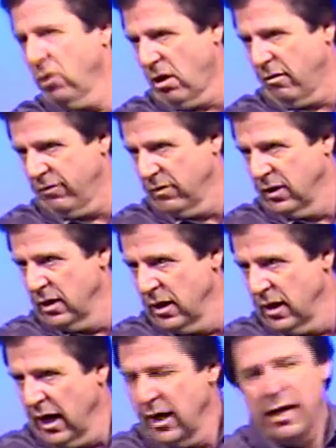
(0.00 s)
off
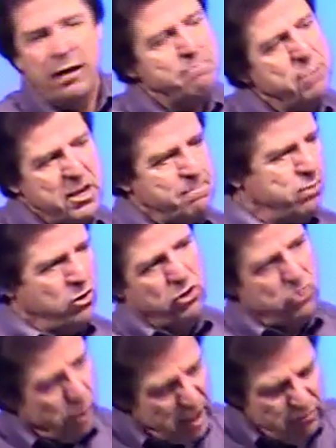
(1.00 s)
and that big
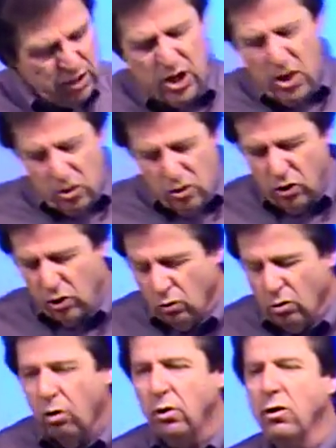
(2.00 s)
burden, whatever it is, you're going to
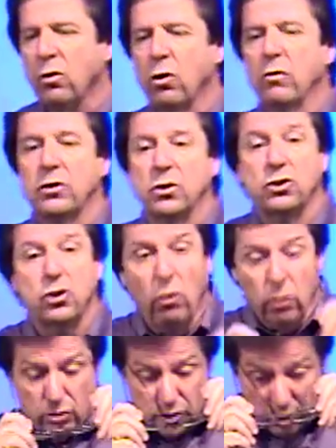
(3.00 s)
roll it on over to
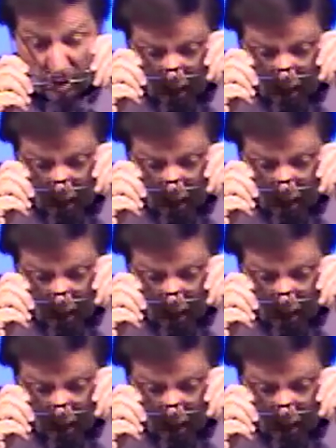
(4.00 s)
shoulders that are